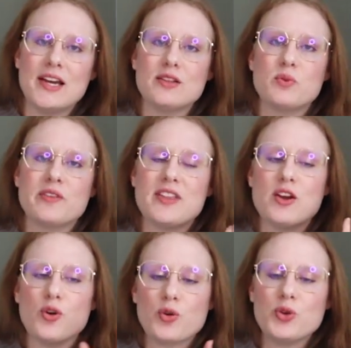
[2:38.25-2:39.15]
is one of
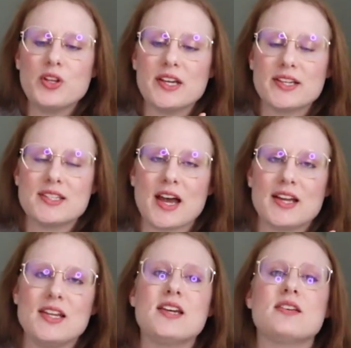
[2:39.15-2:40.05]
the earliest
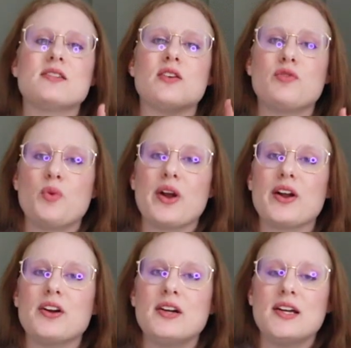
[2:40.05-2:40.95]
ideas of
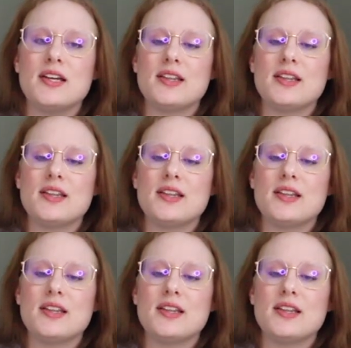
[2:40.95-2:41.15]
where